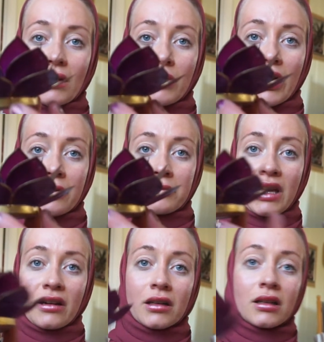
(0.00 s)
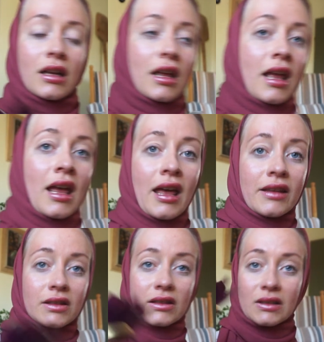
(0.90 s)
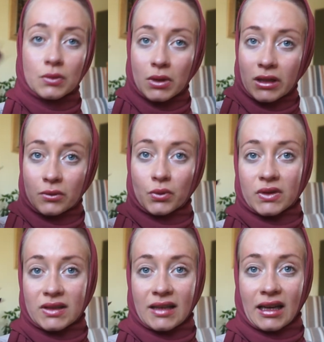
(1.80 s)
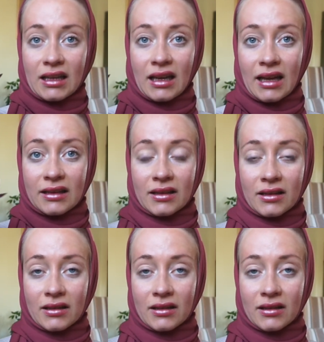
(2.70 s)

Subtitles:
bottom here. So this one was a secondhand,